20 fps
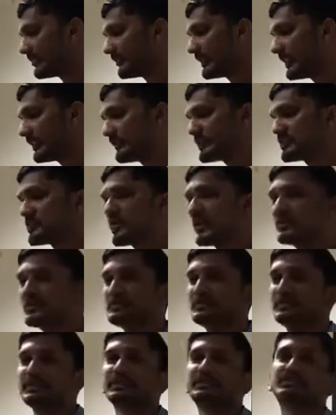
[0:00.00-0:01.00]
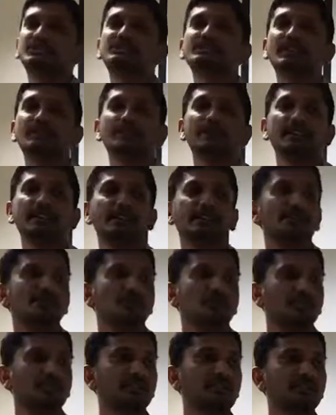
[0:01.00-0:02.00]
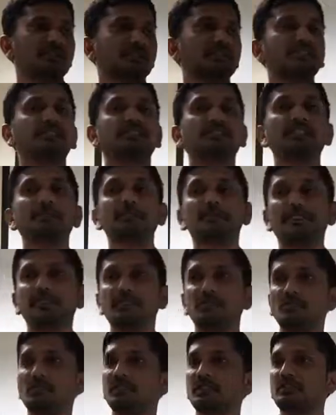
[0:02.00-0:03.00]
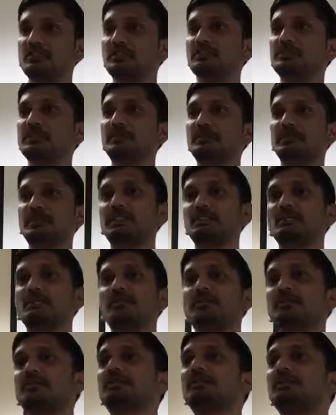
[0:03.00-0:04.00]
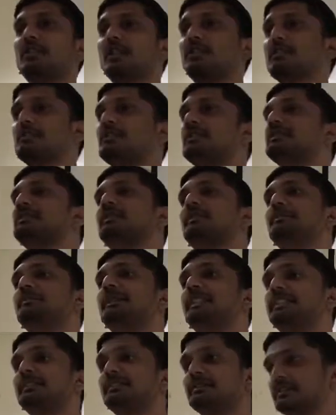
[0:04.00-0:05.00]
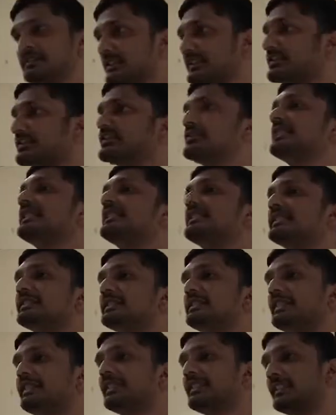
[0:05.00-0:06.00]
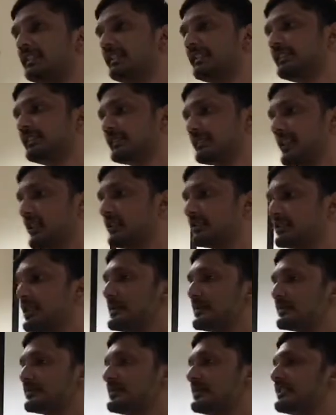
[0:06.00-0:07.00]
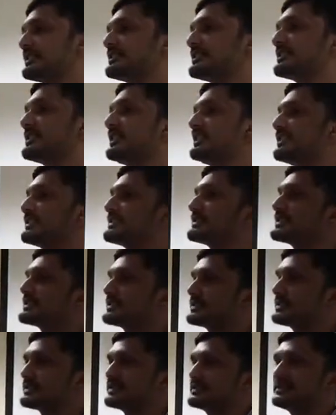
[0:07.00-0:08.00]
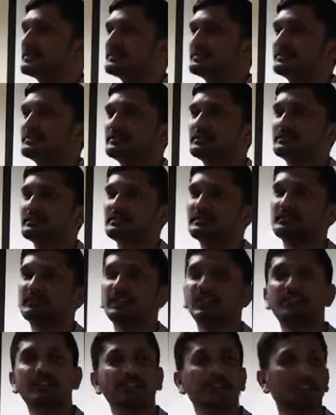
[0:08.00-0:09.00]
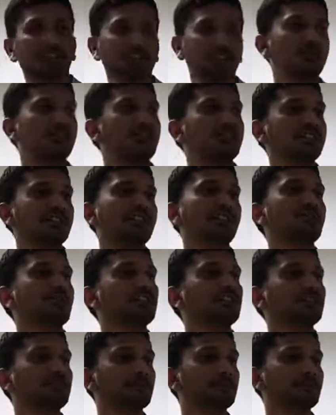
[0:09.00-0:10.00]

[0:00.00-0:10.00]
whenever you want to pursue something, you want to achieve something, you want to do something, you want to talk about something, just do it. The outcome of this is if it didn't work out,